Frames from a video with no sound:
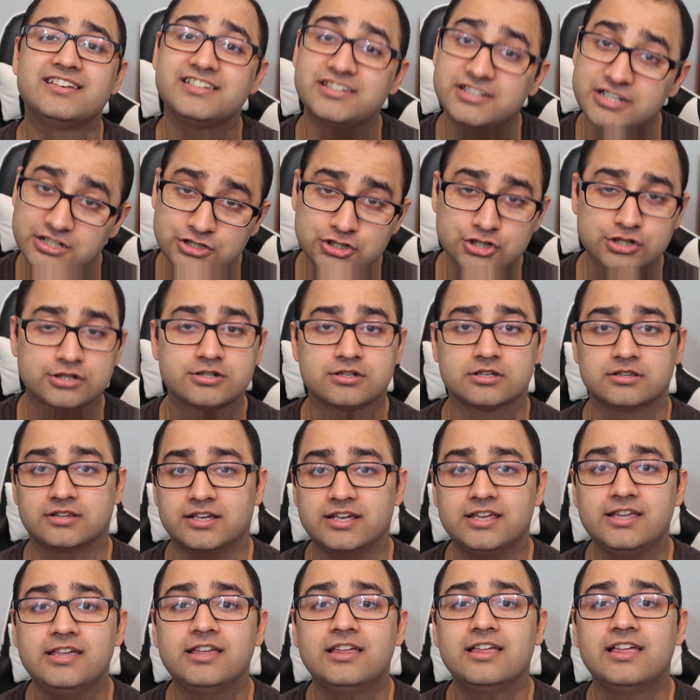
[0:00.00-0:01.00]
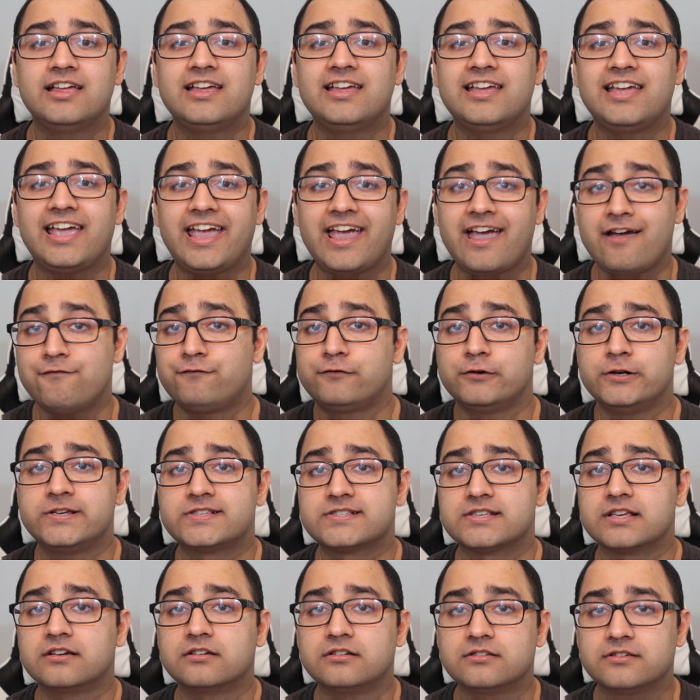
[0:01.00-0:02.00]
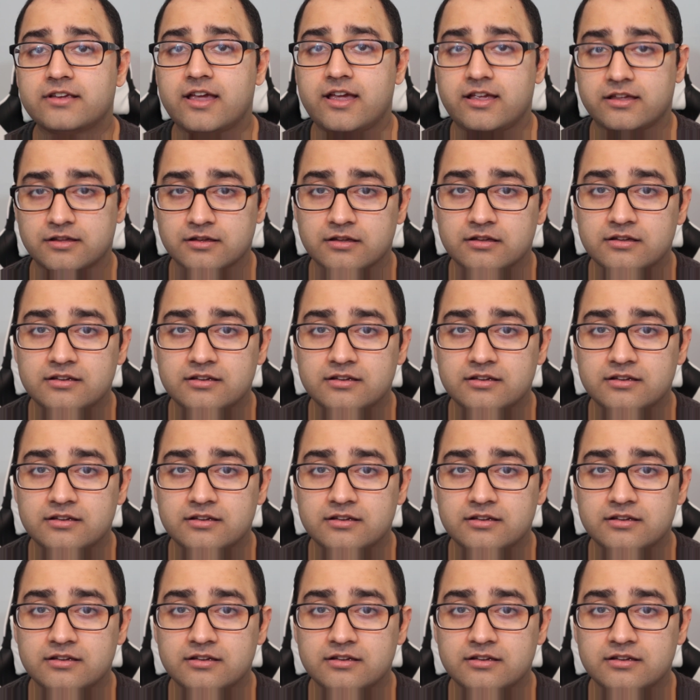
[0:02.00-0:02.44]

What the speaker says: digitally every single day.